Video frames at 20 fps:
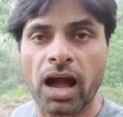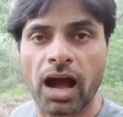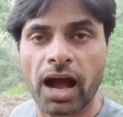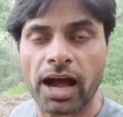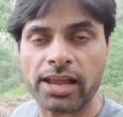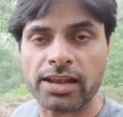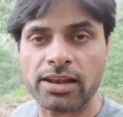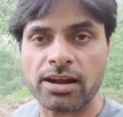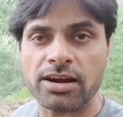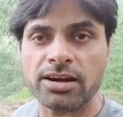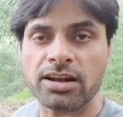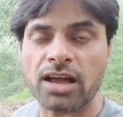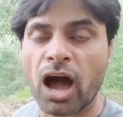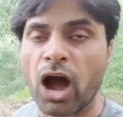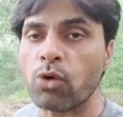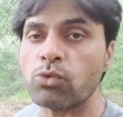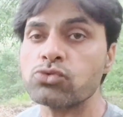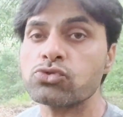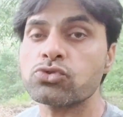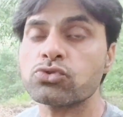I learned
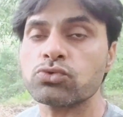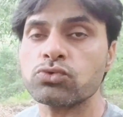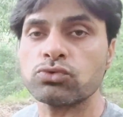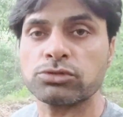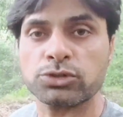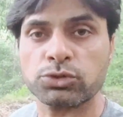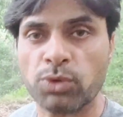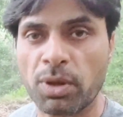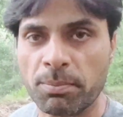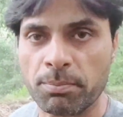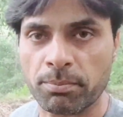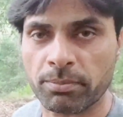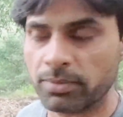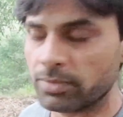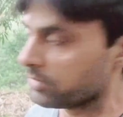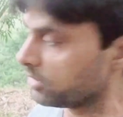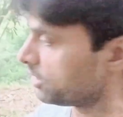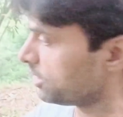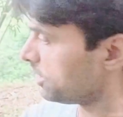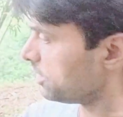how to swim
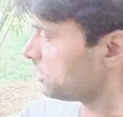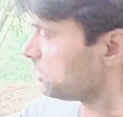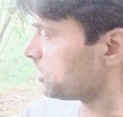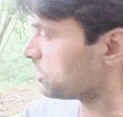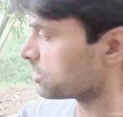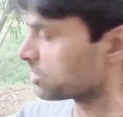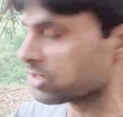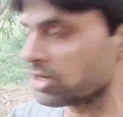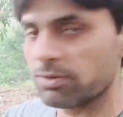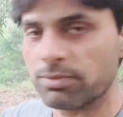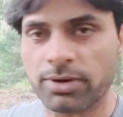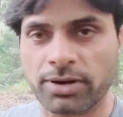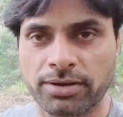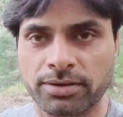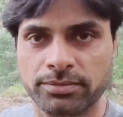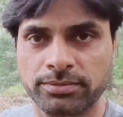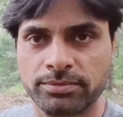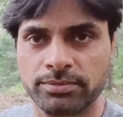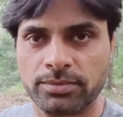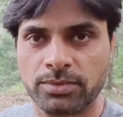in this river.
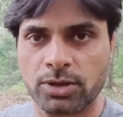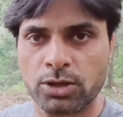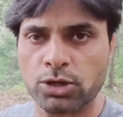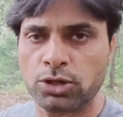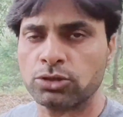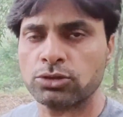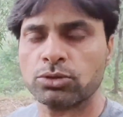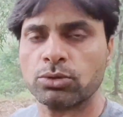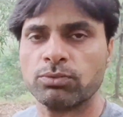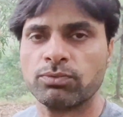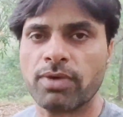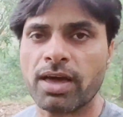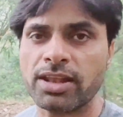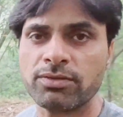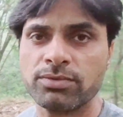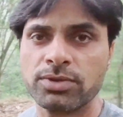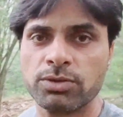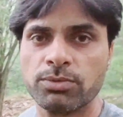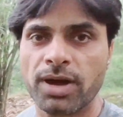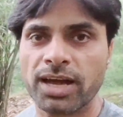So
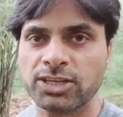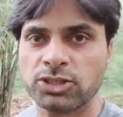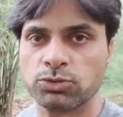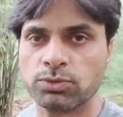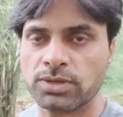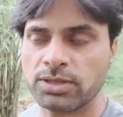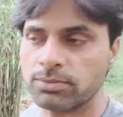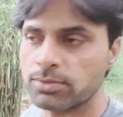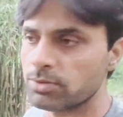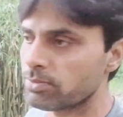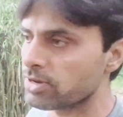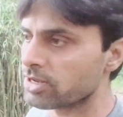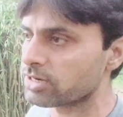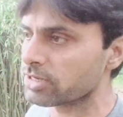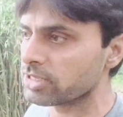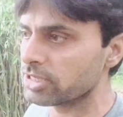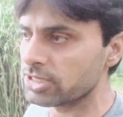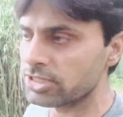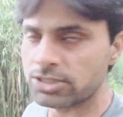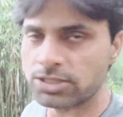when we were
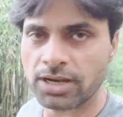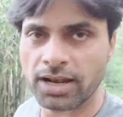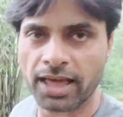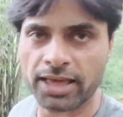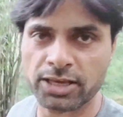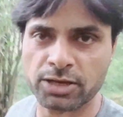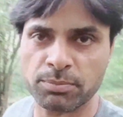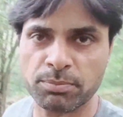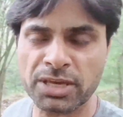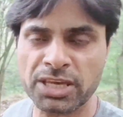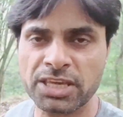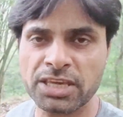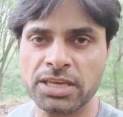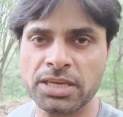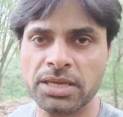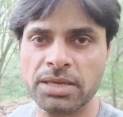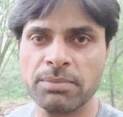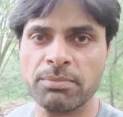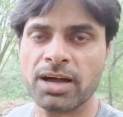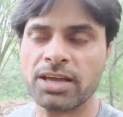kids, like
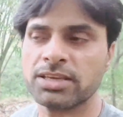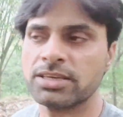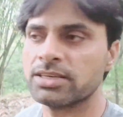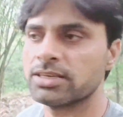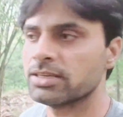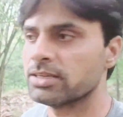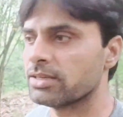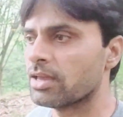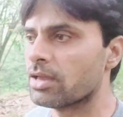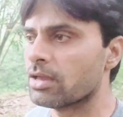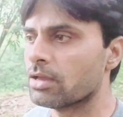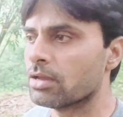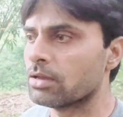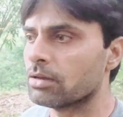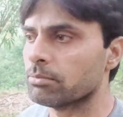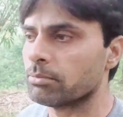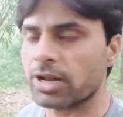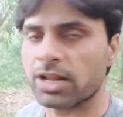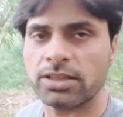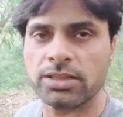me, my
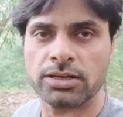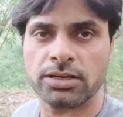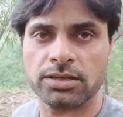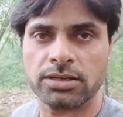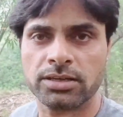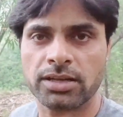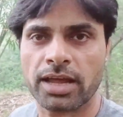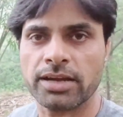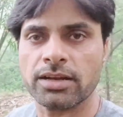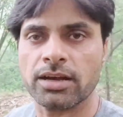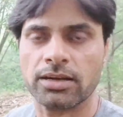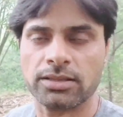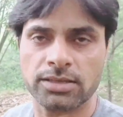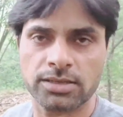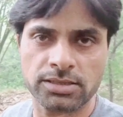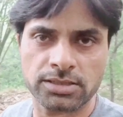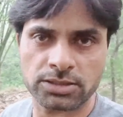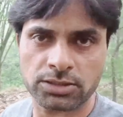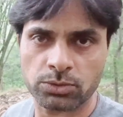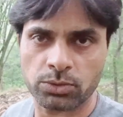brother and
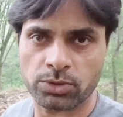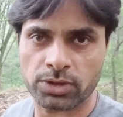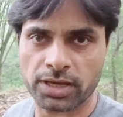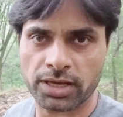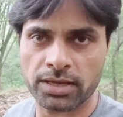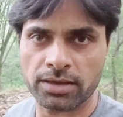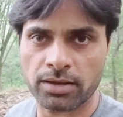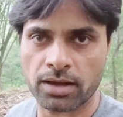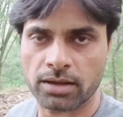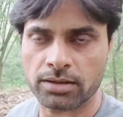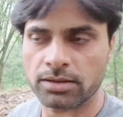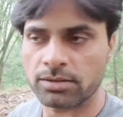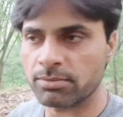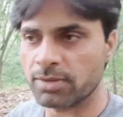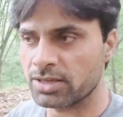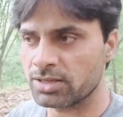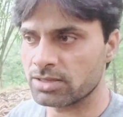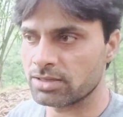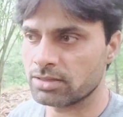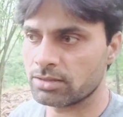others, okay,
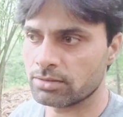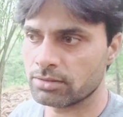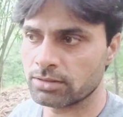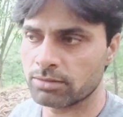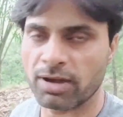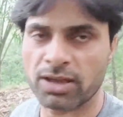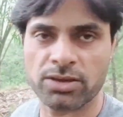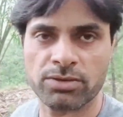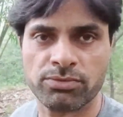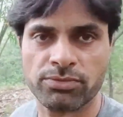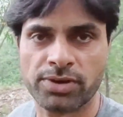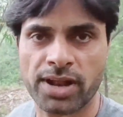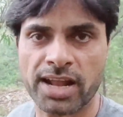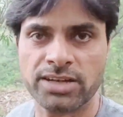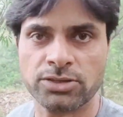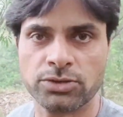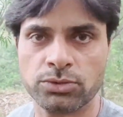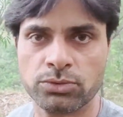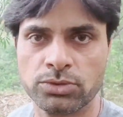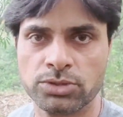my
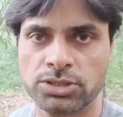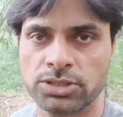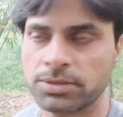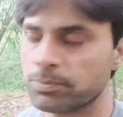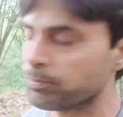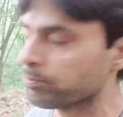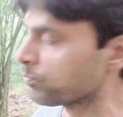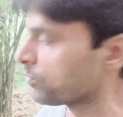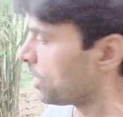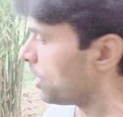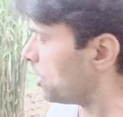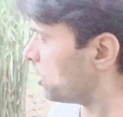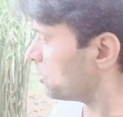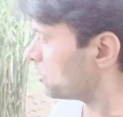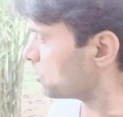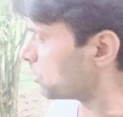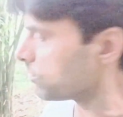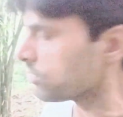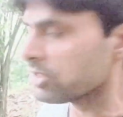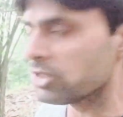friendhood,
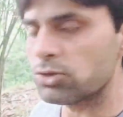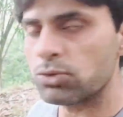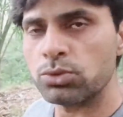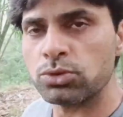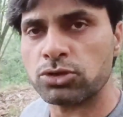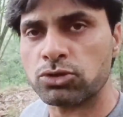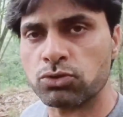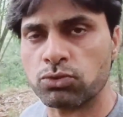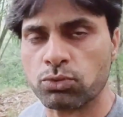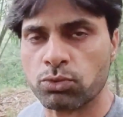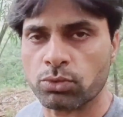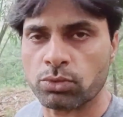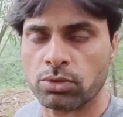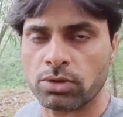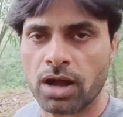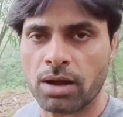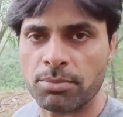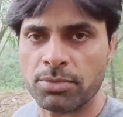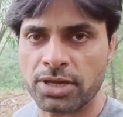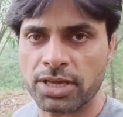so we used to
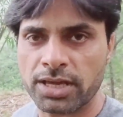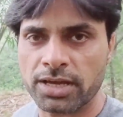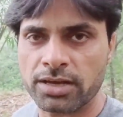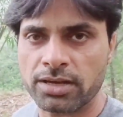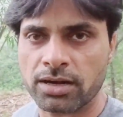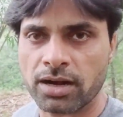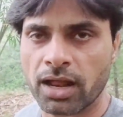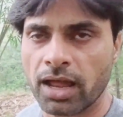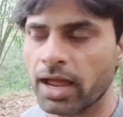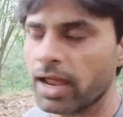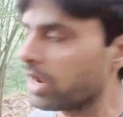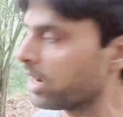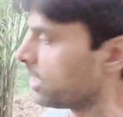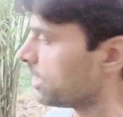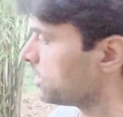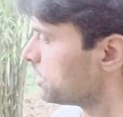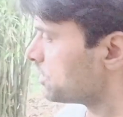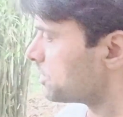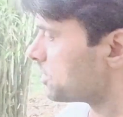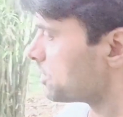come here
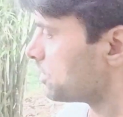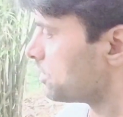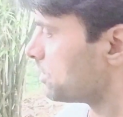and